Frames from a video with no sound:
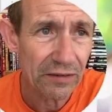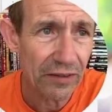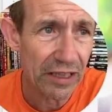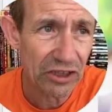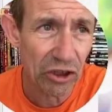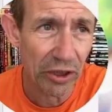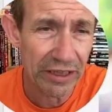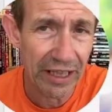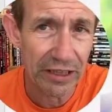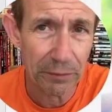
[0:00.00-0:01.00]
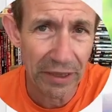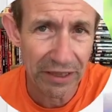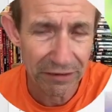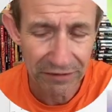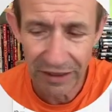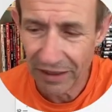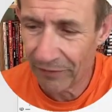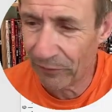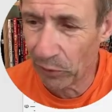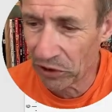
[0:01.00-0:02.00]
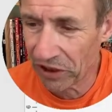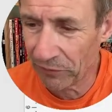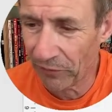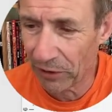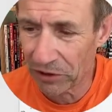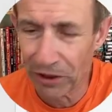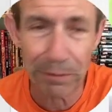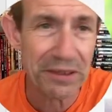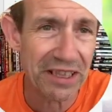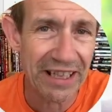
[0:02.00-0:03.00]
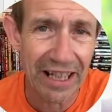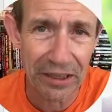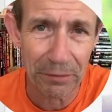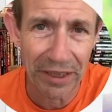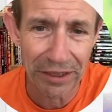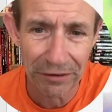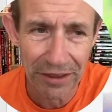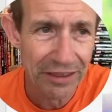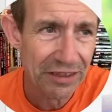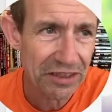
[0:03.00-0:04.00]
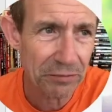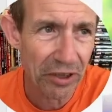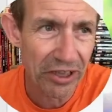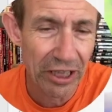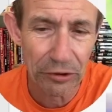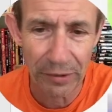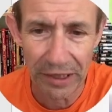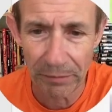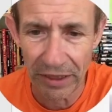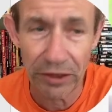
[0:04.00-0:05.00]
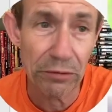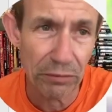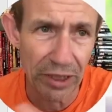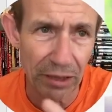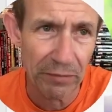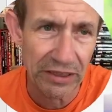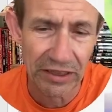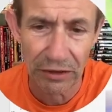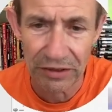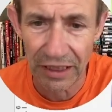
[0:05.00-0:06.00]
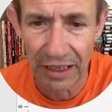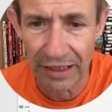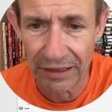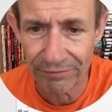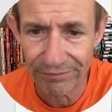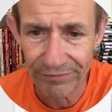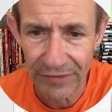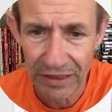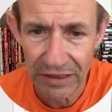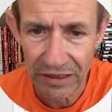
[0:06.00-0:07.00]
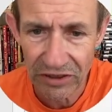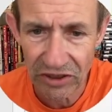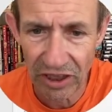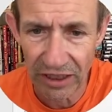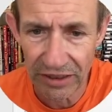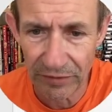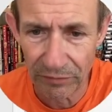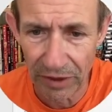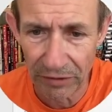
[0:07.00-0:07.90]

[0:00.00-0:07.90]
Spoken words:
but it's not in the edit menu. Unfortunately, in Photoshop, it's in the edit menu. Sometimes I go to edit menu when I mean to go to the layer. Slightly different